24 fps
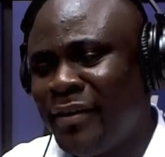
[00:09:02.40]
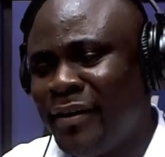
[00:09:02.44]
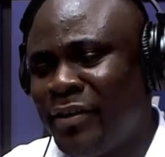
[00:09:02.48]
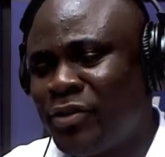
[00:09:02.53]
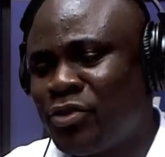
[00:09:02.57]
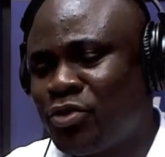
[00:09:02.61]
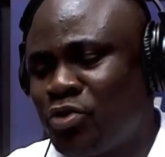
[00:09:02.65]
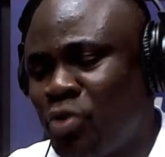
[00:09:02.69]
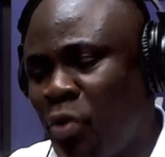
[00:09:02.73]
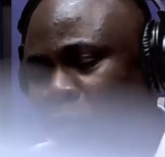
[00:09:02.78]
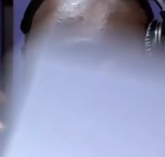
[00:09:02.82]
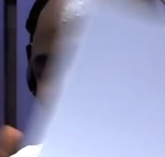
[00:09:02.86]

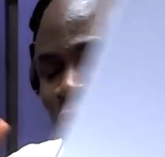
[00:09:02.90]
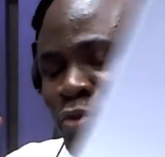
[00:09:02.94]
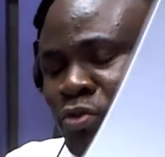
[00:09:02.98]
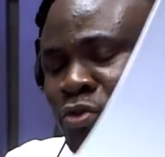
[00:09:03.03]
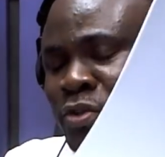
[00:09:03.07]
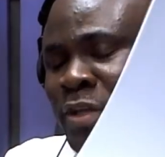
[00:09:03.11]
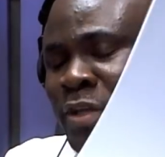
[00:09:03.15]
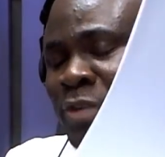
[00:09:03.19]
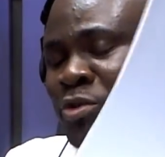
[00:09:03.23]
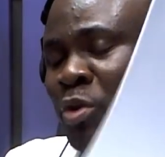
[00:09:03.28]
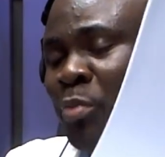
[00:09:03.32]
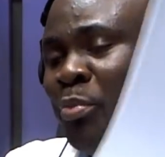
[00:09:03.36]

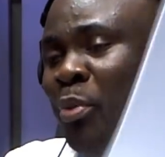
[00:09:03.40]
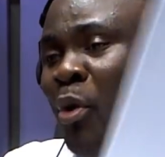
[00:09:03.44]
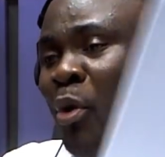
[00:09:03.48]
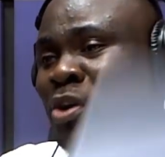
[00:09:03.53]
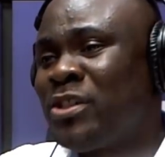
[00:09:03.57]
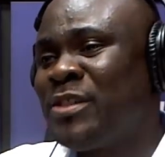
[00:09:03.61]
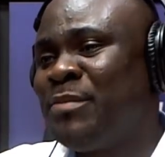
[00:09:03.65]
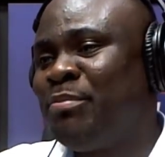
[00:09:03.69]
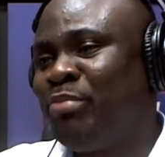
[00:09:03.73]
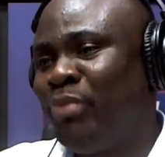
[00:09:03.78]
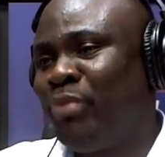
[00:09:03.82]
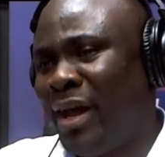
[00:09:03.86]

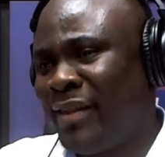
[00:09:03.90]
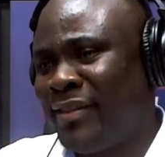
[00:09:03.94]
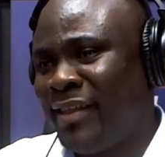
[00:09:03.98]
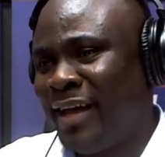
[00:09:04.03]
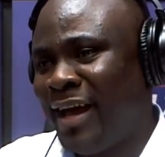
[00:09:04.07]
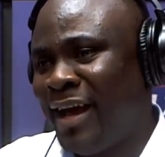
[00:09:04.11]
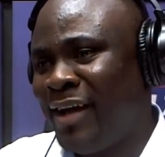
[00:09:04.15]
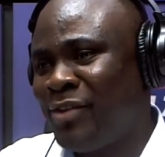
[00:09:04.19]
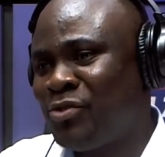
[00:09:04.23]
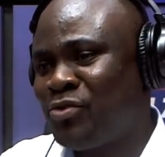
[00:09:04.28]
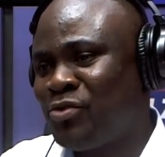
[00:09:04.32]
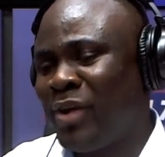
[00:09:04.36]
supposed
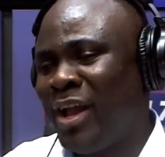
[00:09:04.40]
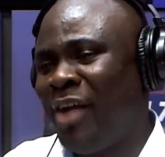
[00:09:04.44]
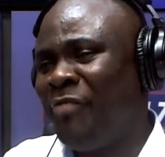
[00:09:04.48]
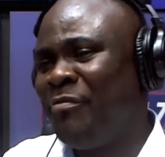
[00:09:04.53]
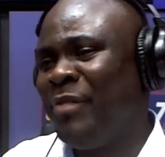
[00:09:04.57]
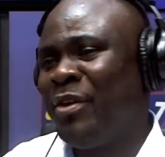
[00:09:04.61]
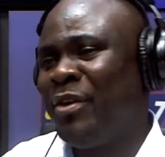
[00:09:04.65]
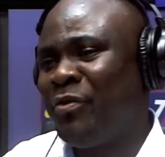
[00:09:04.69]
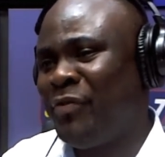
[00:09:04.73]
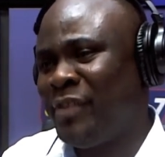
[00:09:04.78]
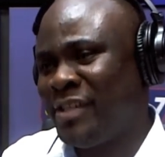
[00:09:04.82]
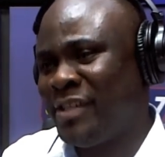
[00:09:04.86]
brother to
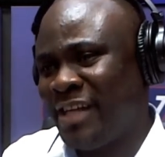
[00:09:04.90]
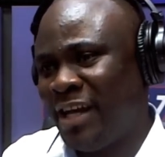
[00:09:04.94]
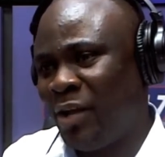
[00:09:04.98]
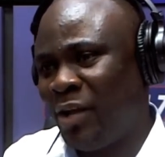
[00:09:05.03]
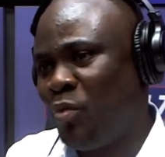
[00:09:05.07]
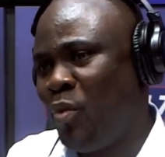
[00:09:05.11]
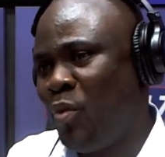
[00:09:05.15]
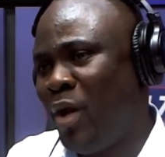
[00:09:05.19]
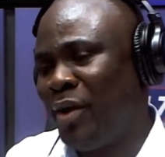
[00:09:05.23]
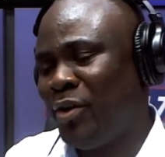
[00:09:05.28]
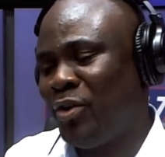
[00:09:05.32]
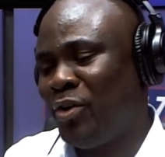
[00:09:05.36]
government official
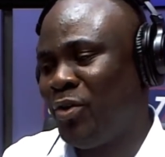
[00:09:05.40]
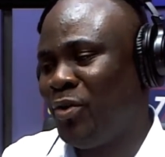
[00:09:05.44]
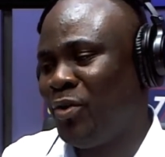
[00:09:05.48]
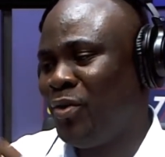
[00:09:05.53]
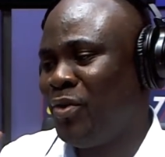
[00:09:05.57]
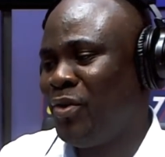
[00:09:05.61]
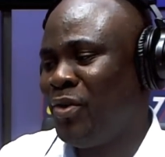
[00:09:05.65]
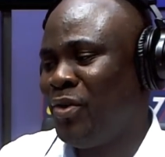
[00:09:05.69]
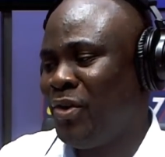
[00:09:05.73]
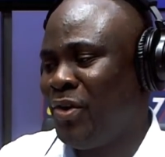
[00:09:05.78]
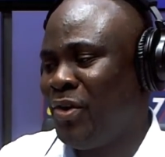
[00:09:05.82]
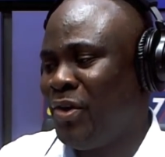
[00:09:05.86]
one no.
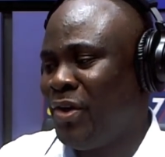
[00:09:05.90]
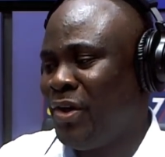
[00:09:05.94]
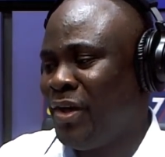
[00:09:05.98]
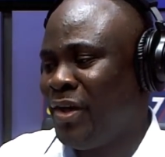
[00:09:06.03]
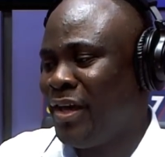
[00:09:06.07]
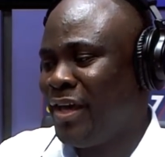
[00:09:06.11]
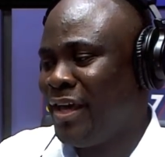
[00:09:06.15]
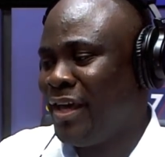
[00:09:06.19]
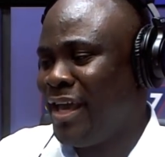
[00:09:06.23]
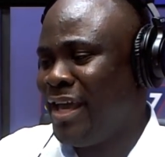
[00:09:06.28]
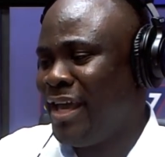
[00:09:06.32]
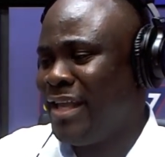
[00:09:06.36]

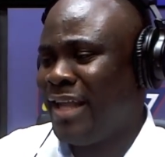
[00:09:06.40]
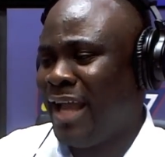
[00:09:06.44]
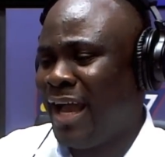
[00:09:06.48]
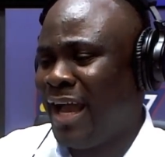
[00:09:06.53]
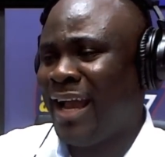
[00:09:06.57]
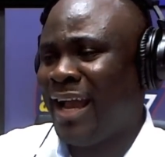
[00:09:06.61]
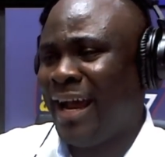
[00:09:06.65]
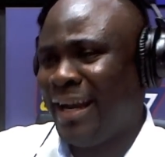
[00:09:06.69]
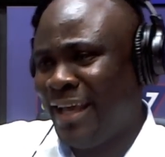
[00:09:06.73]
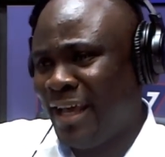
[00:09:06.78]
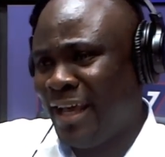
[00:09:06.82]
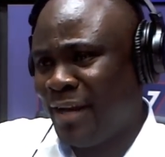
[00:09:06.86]
In your
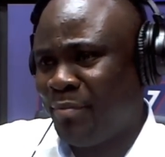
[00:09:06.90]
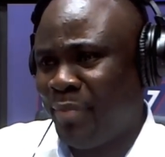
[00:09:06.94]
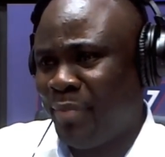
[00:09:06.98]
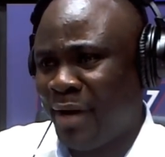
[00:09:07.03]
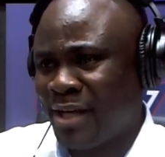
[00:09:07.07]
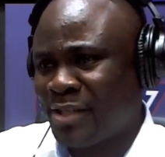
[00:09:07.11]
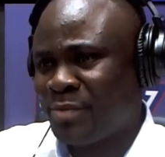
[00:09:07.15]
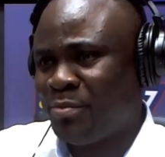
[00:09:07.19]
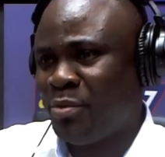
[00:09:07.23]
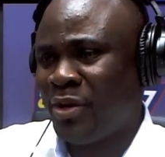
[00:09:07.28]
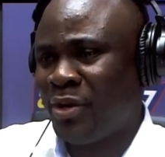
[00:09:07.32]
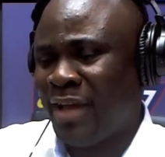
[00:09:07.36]
Ghanaian
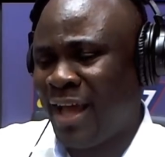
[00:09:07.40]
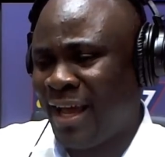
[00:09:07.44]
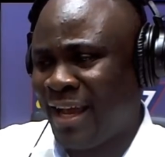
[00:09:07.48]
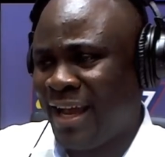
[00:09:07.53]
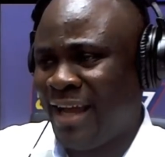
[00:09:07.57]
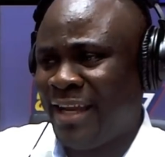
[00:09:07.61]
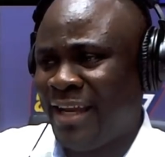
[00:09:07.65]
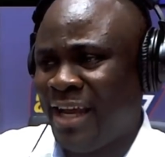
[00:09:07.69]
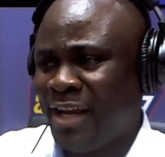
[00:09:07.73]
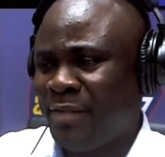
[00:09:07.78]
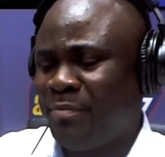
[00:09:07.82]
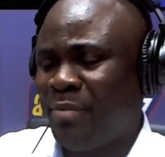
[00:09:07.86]
passport. That
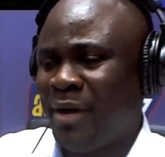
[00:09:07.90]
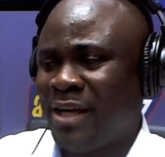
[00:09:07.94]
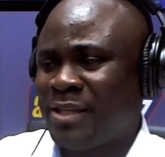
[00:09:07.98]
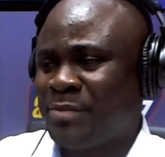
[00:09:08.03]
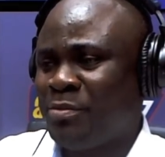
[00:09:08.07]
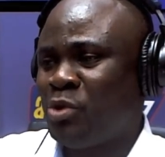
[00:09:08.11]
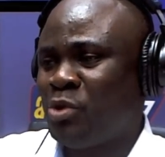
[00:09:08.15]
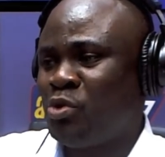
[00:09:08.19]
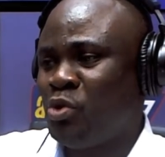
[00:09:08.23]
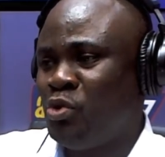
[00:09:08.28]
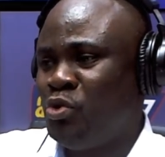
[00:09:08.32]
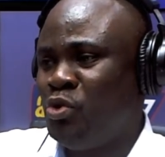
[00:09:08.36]
Ghanaian
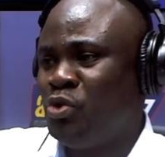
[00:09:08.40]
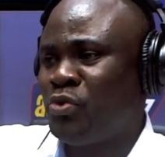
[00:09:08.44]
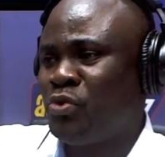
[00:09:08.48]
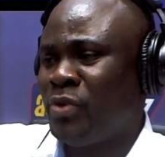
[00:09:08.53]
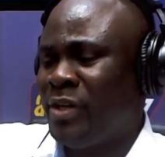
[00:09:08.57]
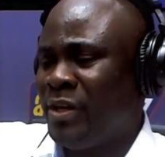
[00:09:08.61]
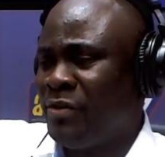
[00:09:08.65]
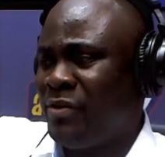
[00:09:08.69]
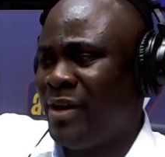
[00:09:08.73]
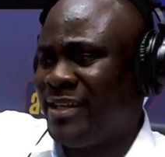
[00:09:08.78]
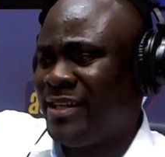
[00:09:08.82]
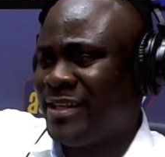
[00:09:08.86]
passport to use to
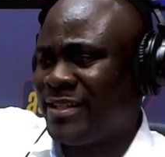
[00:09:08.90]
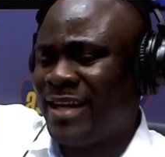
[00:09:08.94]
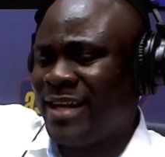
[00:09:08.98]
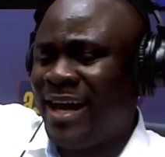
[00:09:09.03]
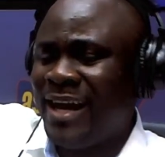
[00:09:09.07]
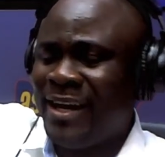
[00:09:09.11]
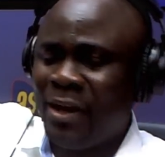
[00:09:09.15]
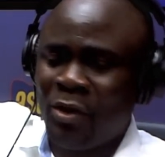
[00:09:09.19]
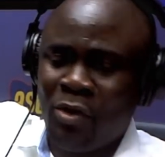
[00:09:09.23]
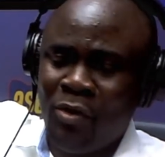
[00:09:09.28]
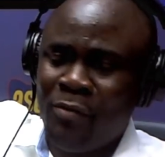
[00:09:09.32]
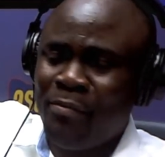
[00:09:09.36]
the register
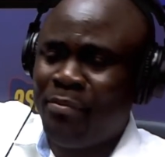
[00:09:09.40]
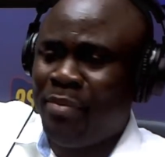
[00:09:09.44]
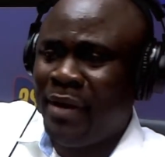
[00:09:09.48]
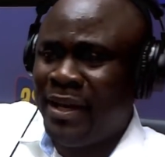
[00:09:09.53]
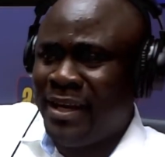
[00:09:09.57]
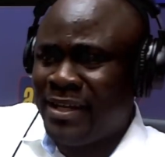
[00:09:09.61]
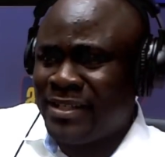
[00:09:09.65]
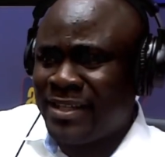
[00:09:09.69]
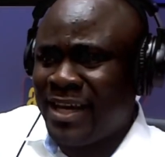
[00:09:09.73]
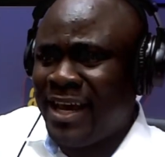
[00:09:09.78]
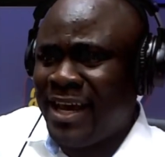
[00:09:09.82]
and the companies.